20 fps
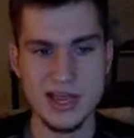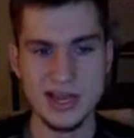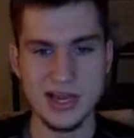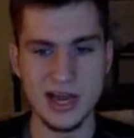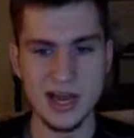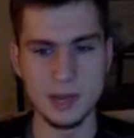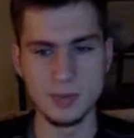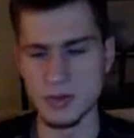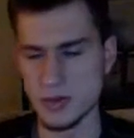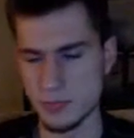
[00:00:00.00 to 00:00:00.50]

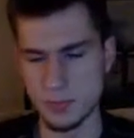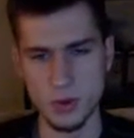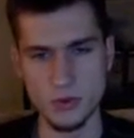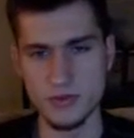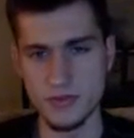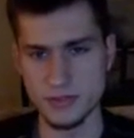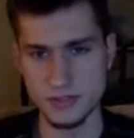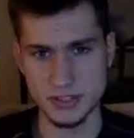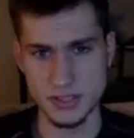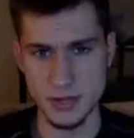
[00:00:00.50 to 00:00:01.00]
And they both
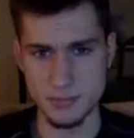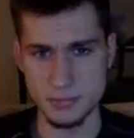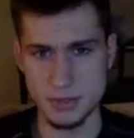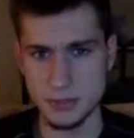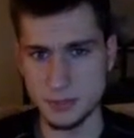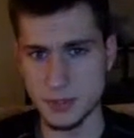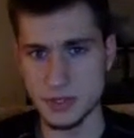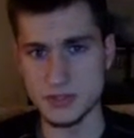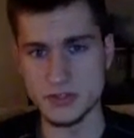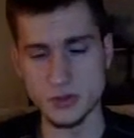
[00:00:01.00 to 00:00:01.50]
have the same
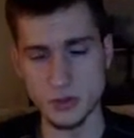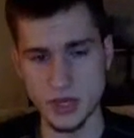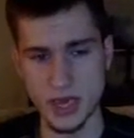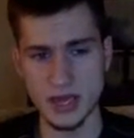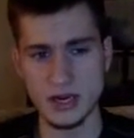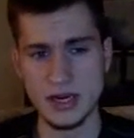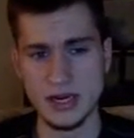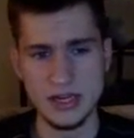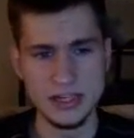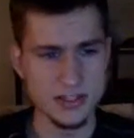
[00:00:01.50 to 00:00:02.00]
PP. So
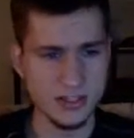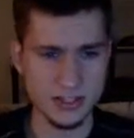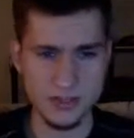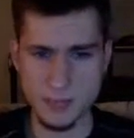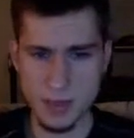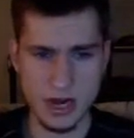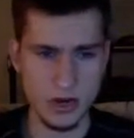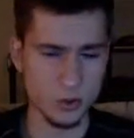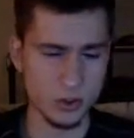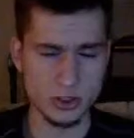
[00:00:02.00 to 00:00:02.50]
again, doesn't
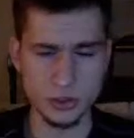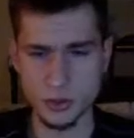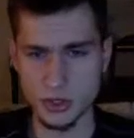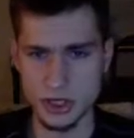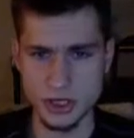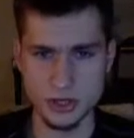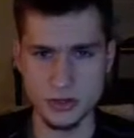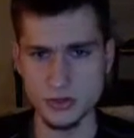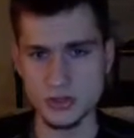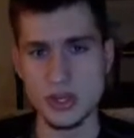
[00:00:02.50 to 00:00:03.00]
matter which one you
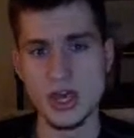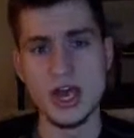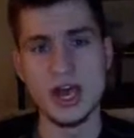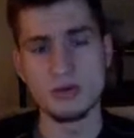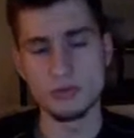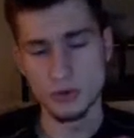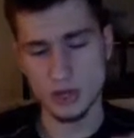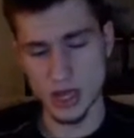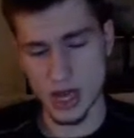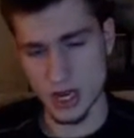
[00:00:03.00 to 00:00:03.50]
use.
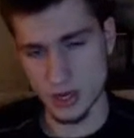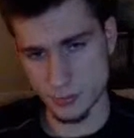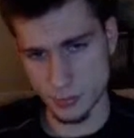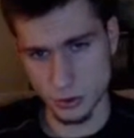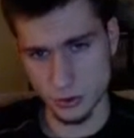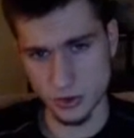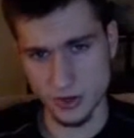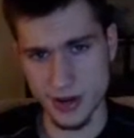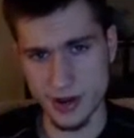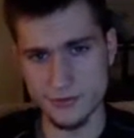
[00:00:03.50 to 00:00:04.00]

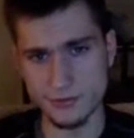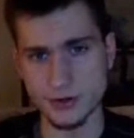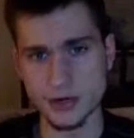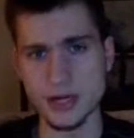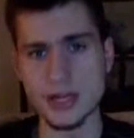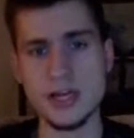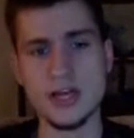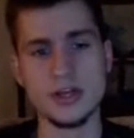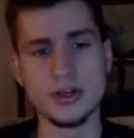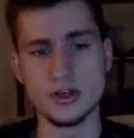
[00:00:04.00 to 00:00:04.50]
Reliable
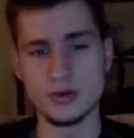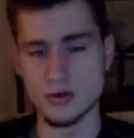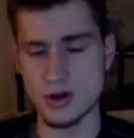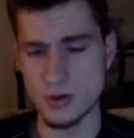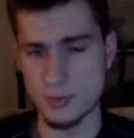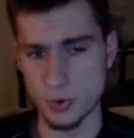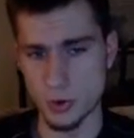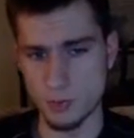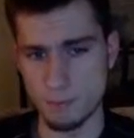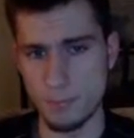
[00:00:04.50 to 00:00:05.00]
recovery. You can run
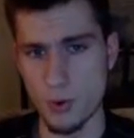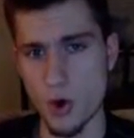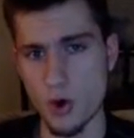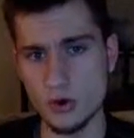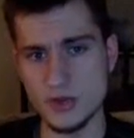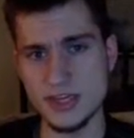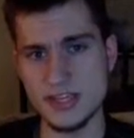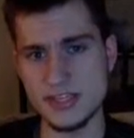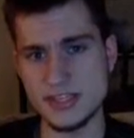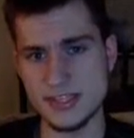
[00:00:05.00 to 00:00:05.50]
a more
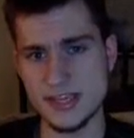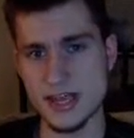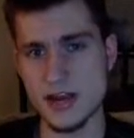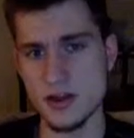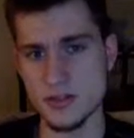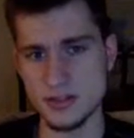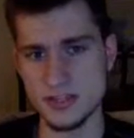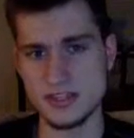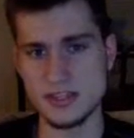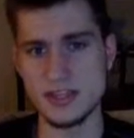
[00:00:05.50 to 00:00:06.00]
bulky set
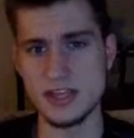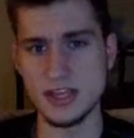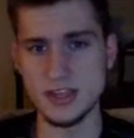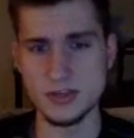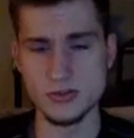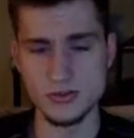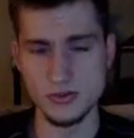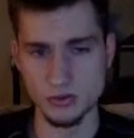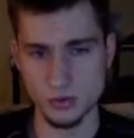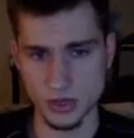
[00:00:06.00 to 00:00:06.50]
on this thing.
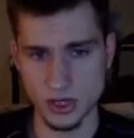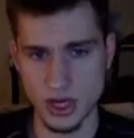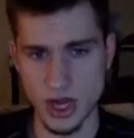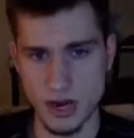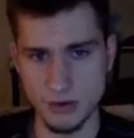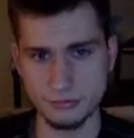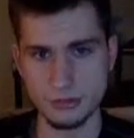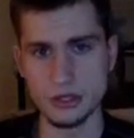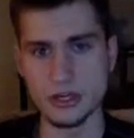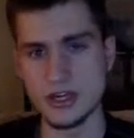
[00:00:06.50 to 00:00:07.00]
You
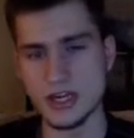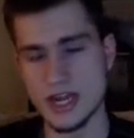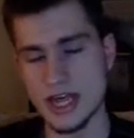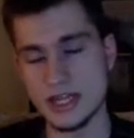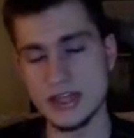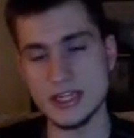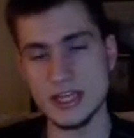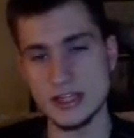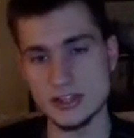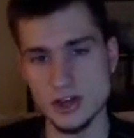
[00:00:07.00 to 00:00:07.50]
recover. You can
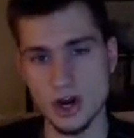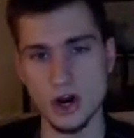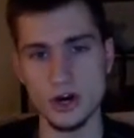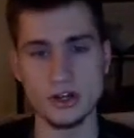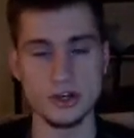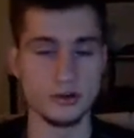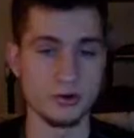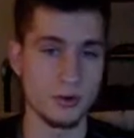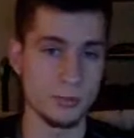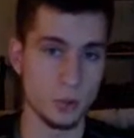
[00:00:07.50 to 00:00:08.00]
hit things hard.
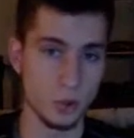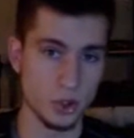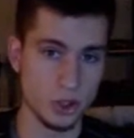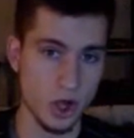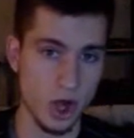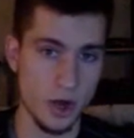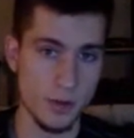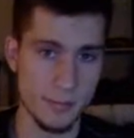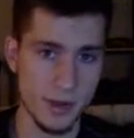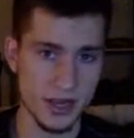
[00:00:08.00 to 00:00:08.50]
You can run a more
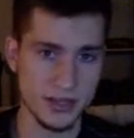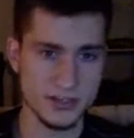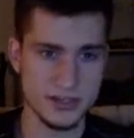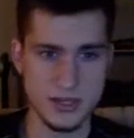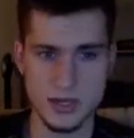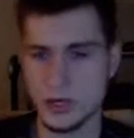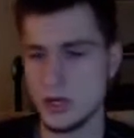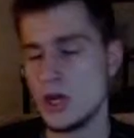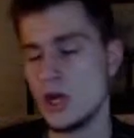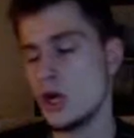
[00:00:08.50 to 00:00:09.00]
calm
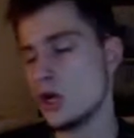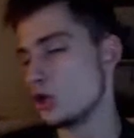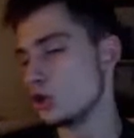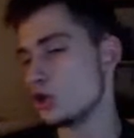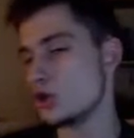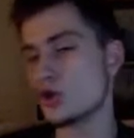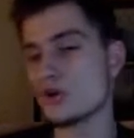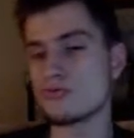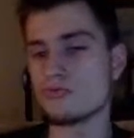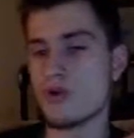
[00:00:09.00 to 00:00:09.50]
mindset.
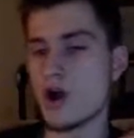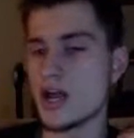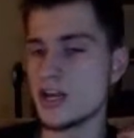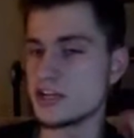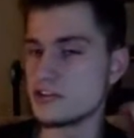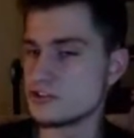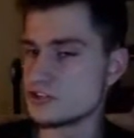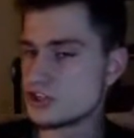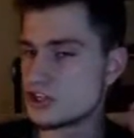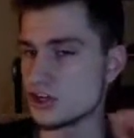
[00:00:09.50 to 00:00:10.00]
You can
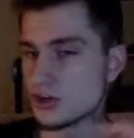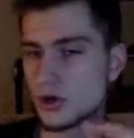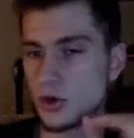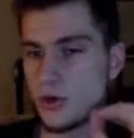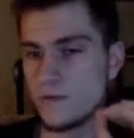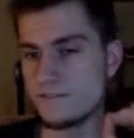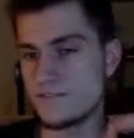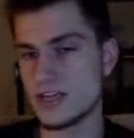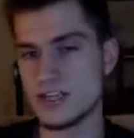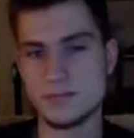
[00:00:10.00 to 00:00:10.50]
run
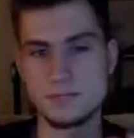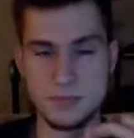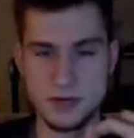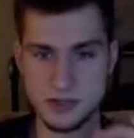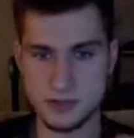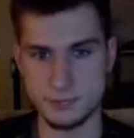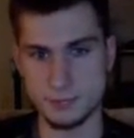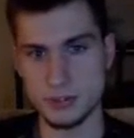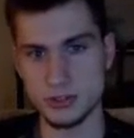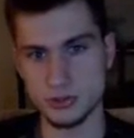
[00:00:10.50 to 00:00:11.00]
0 investment
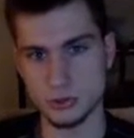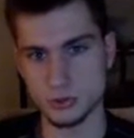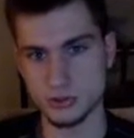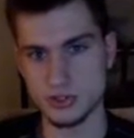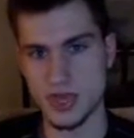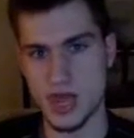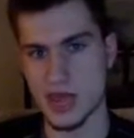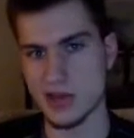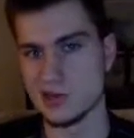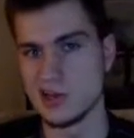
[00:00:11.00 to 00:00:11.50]
in special
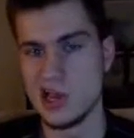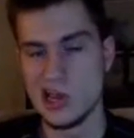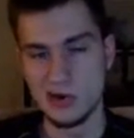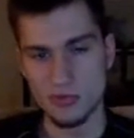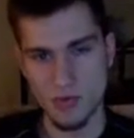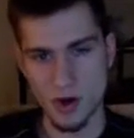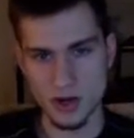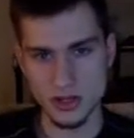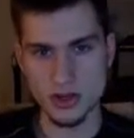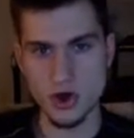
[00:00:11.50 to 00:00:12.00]
attack.
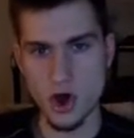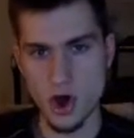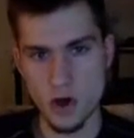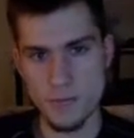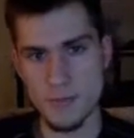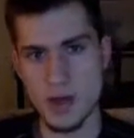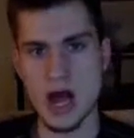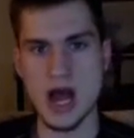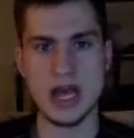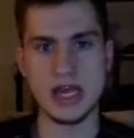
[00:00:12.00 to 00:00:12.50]
Run
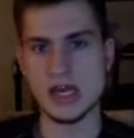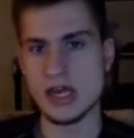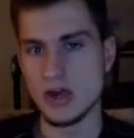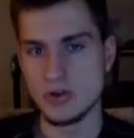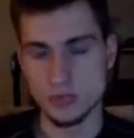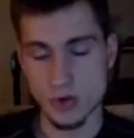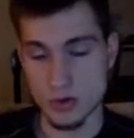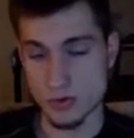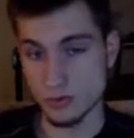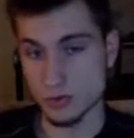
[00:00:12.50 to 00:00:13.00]
Calm Mind.
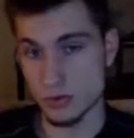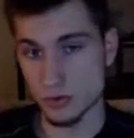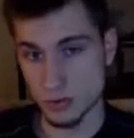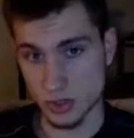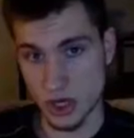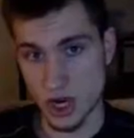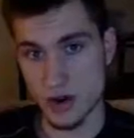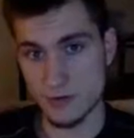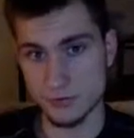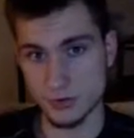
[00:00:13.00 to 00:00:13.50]
Run
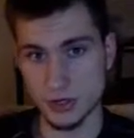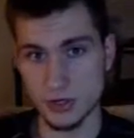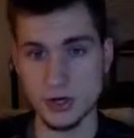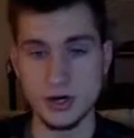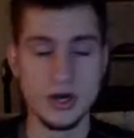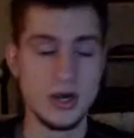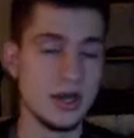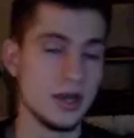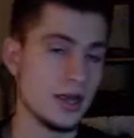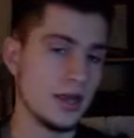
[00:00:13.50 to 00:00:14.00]
Recover.